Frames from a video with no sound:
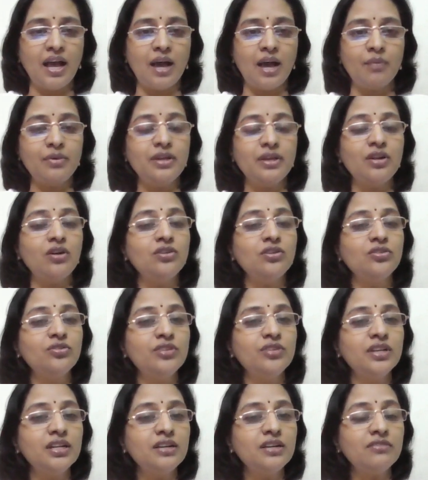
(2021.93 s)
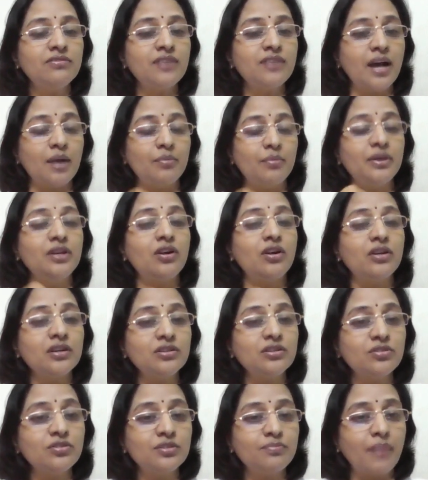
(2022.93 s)
Am I not good enough? Am I not
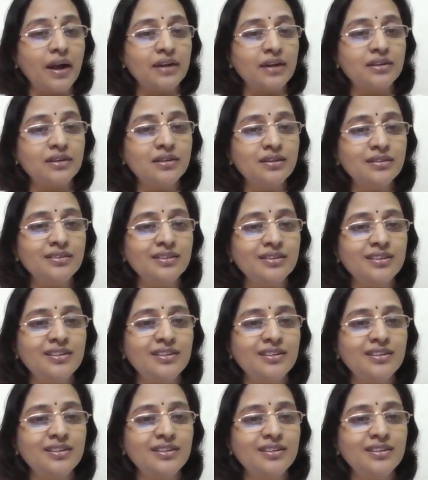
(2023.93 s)
a good partner?